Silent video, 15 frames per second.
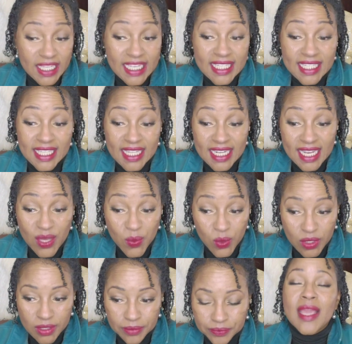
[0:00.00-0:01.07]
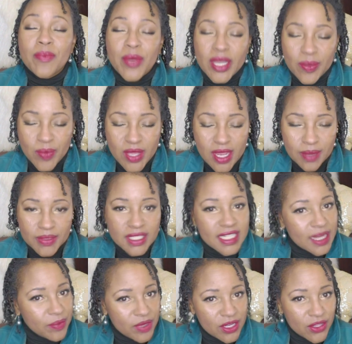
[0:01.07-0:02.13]
He said that he would. He picked me up to
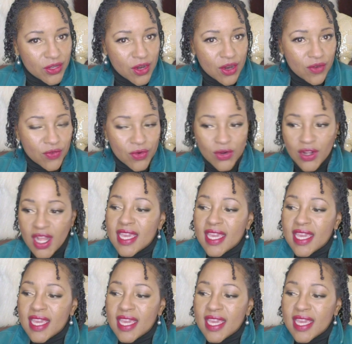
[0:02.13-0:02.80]
take me to the carnival.